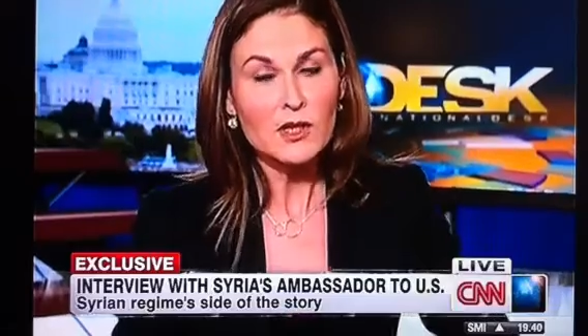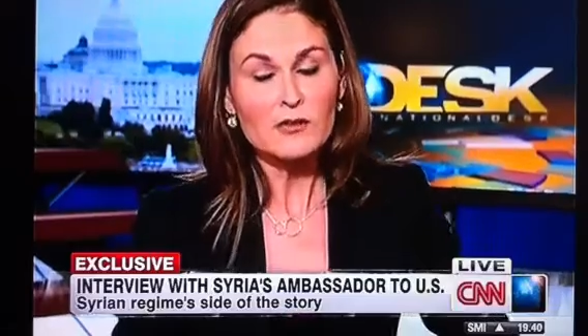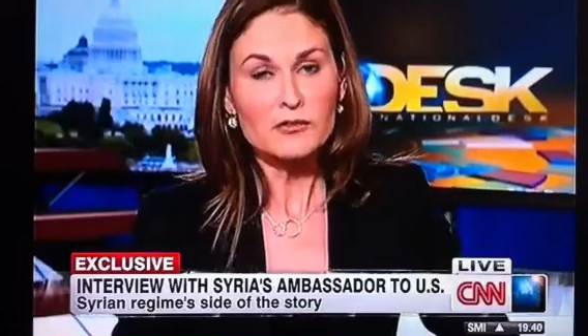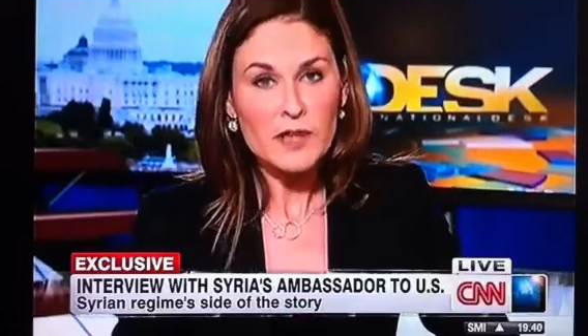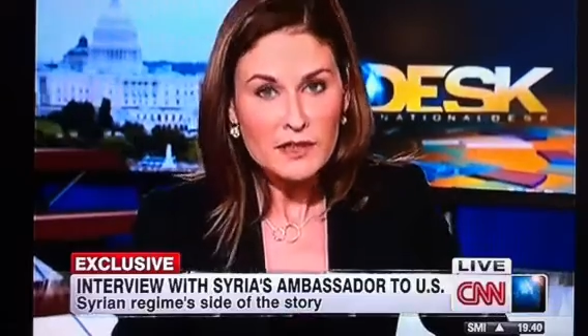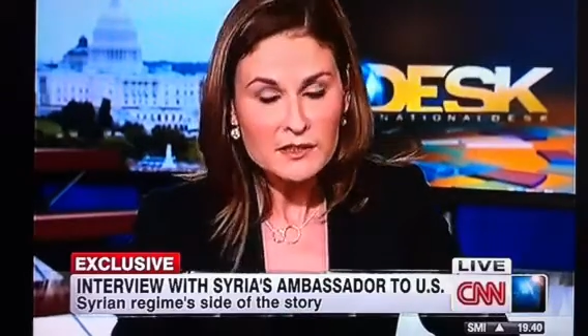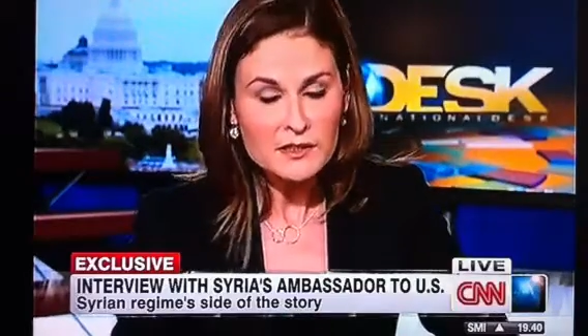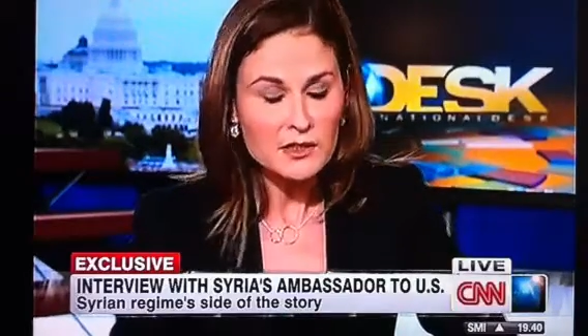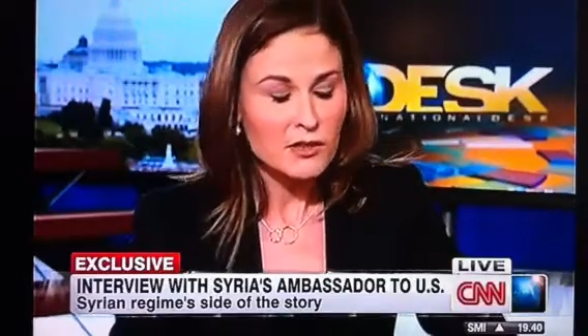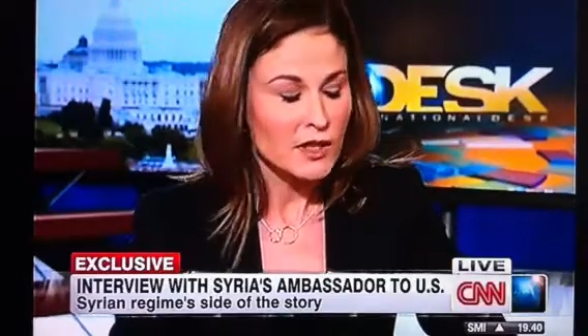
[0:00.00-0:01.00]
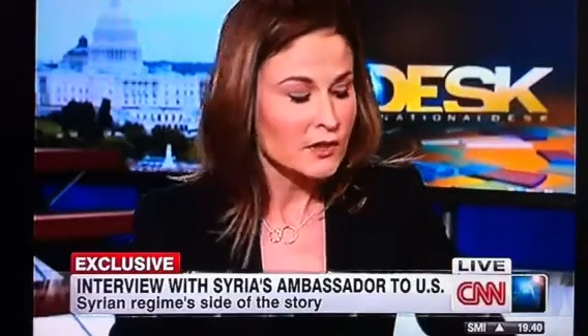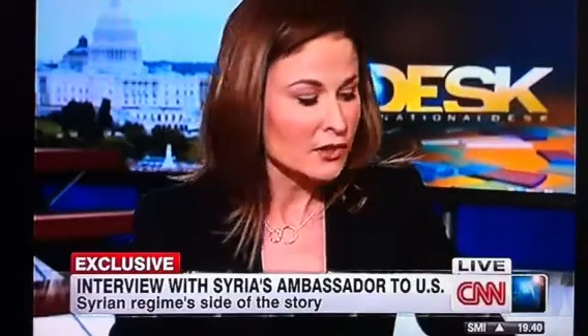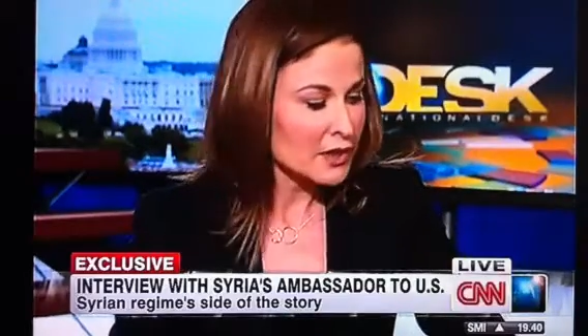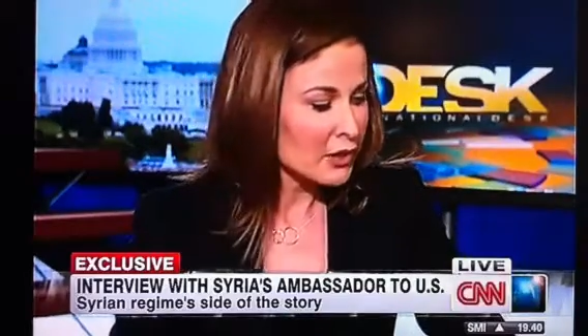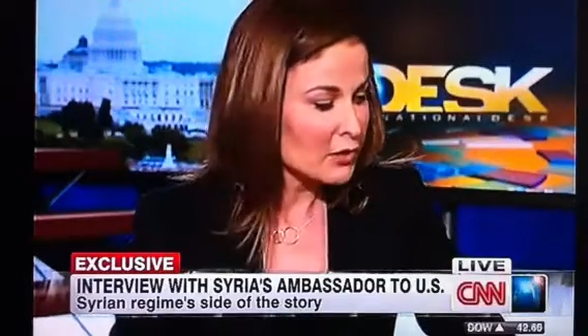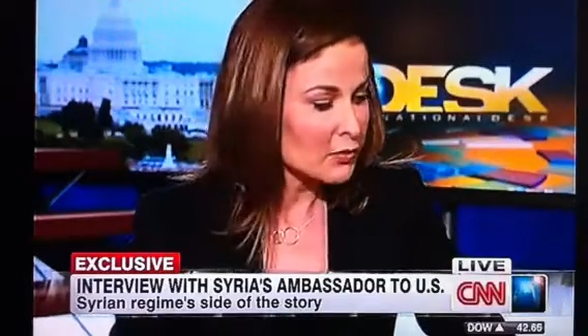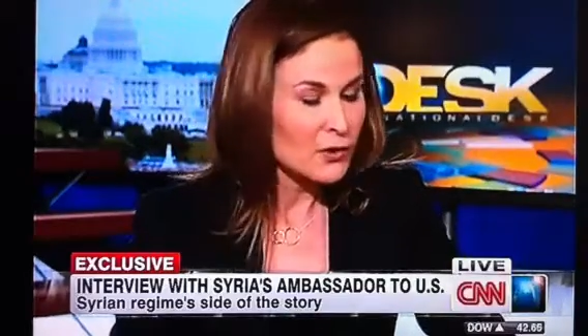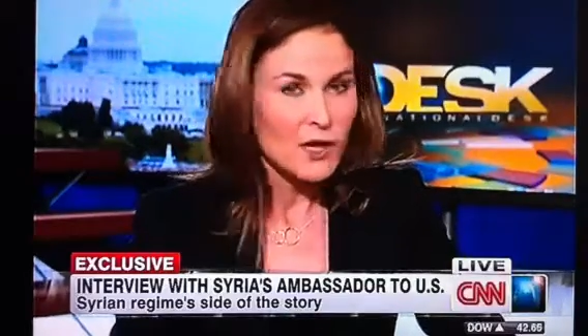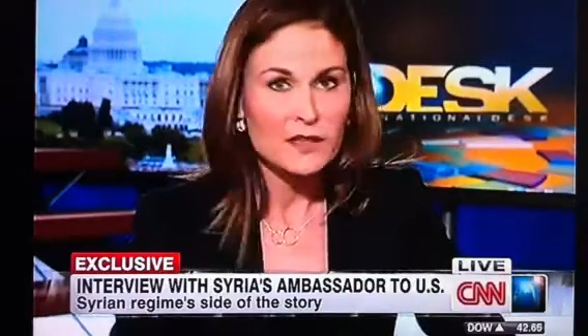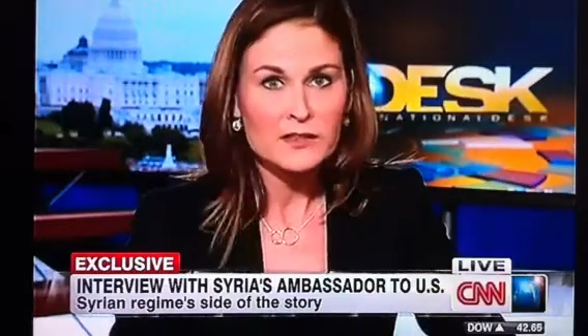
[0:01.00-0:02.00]
fled Syria and are now
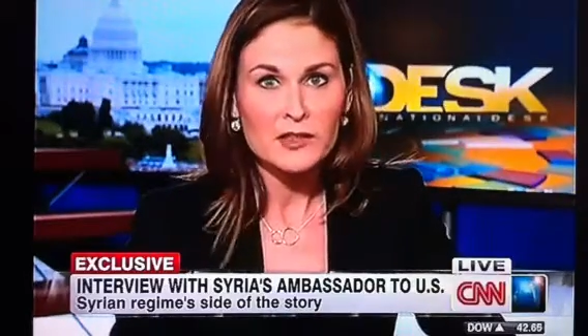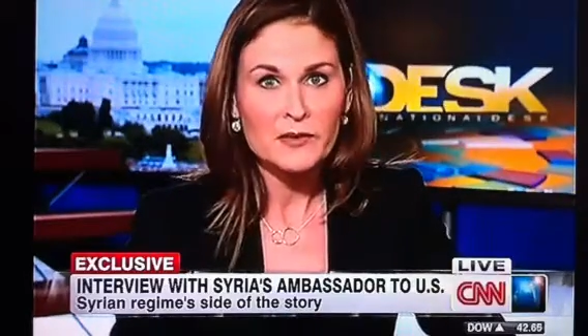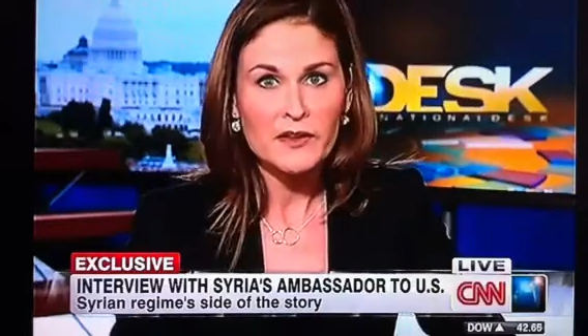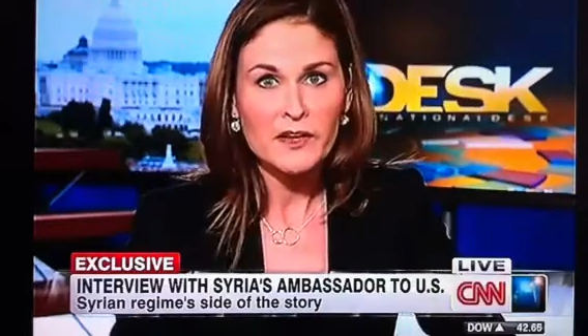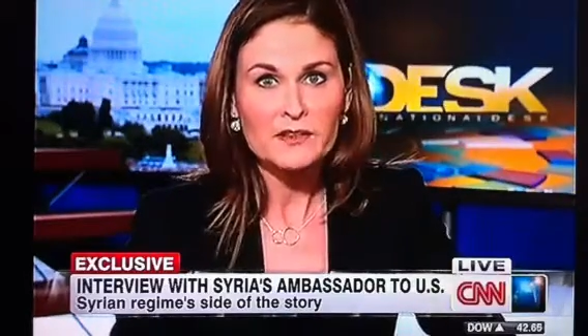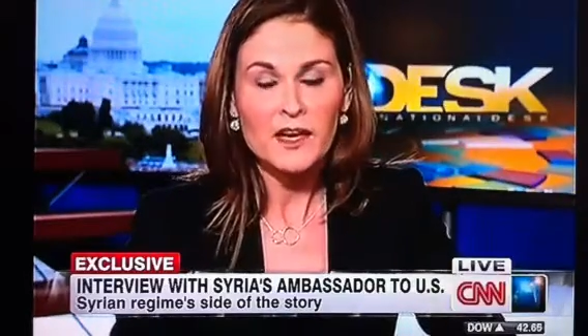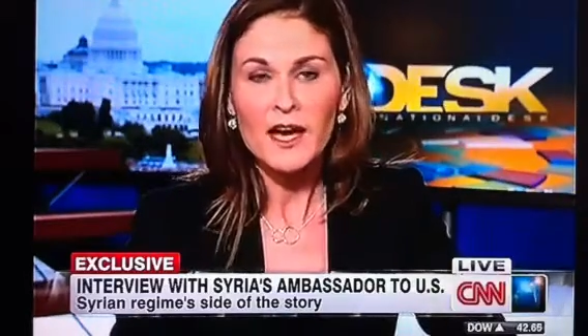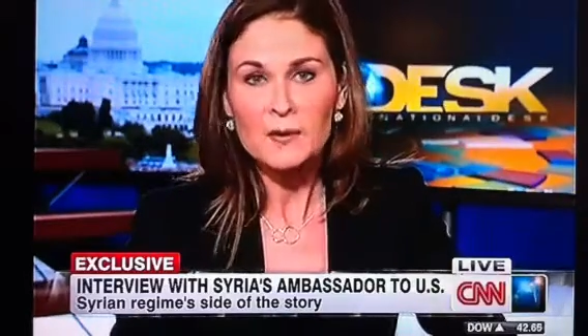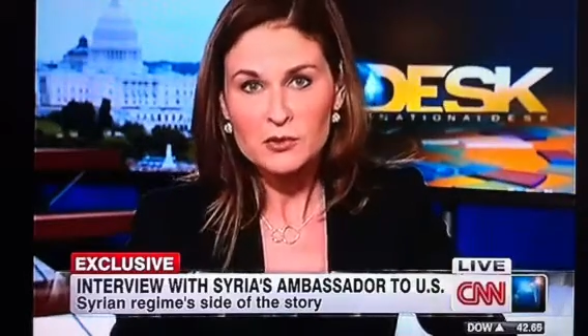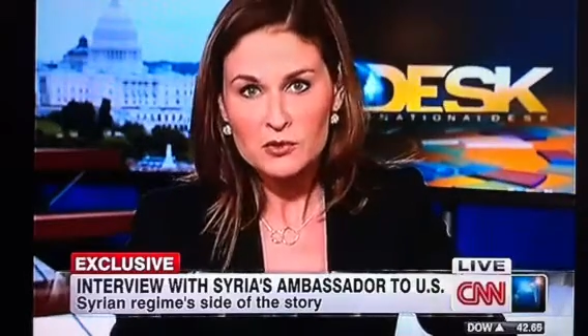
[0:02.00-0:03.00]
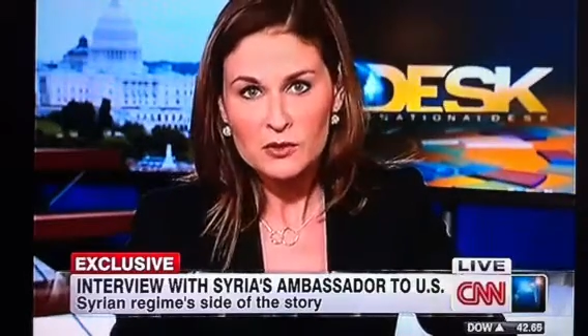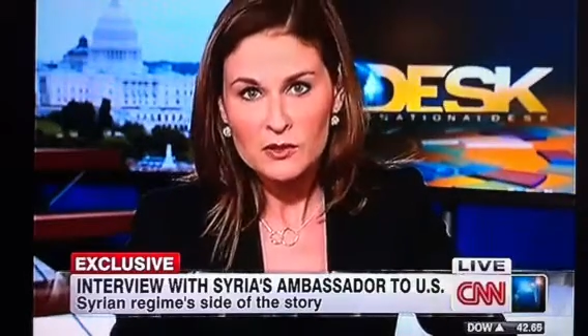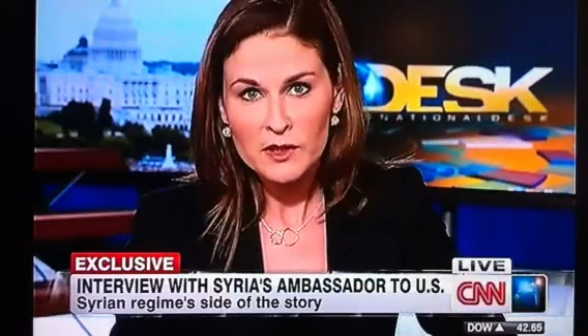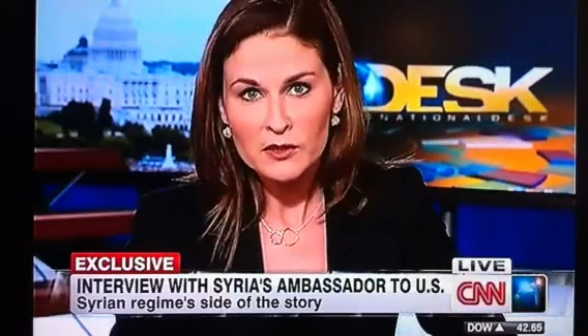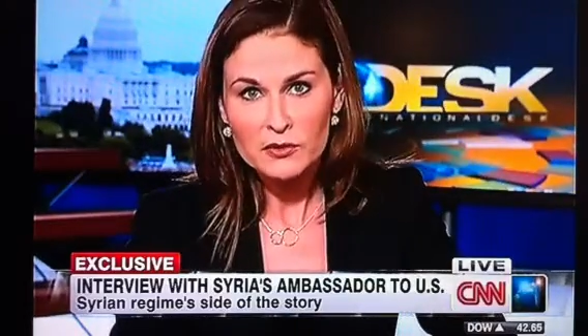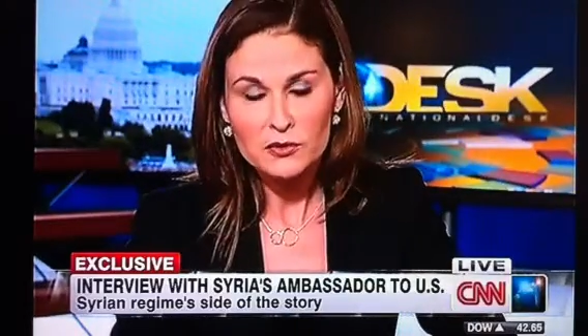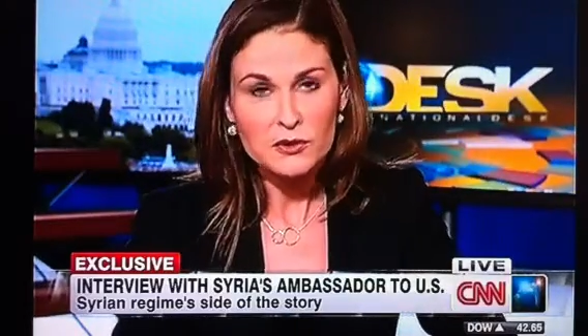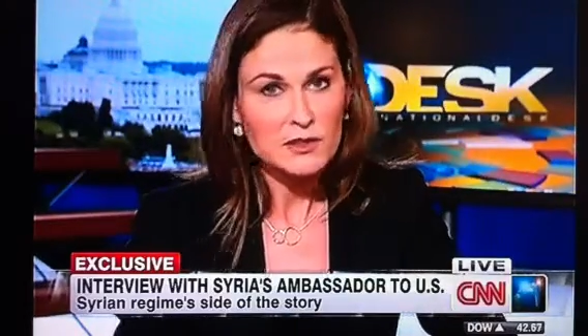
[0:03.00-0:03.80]
abroad, tell me that is absolutely untrue.